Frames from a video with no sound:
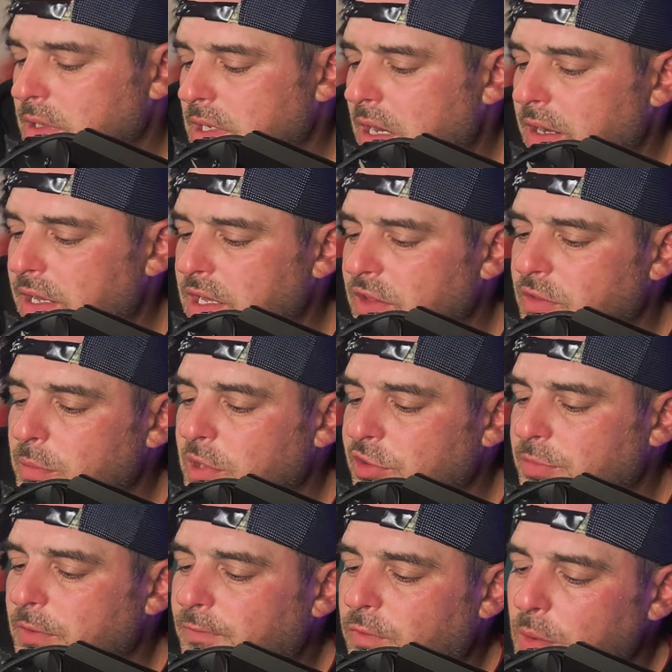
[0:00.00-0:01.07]
Now, to get the
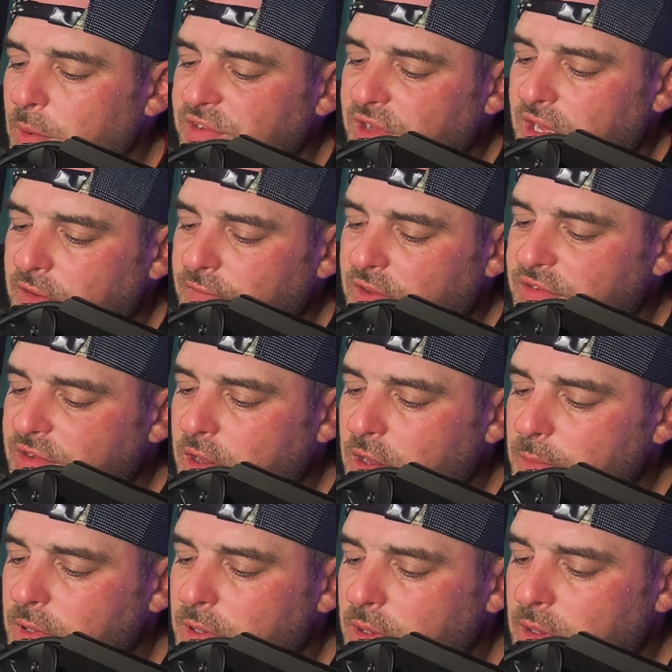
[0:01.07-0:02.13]
best performance out of this
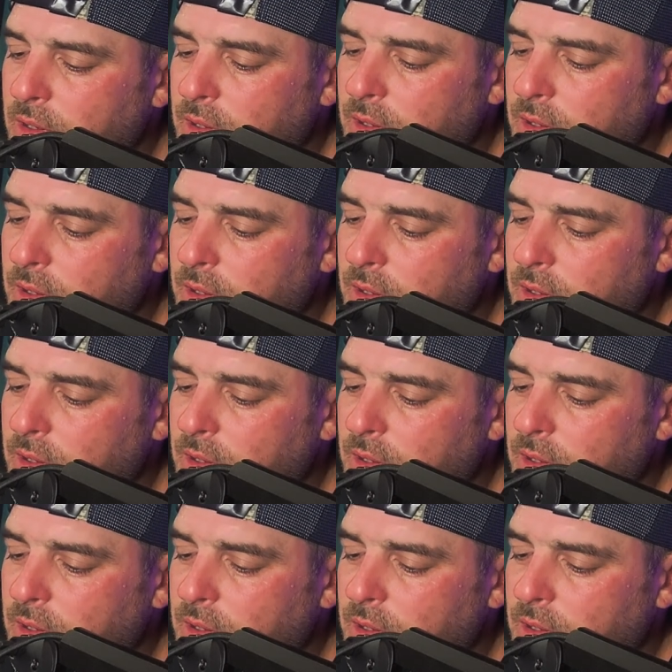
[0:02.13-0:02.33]
hub,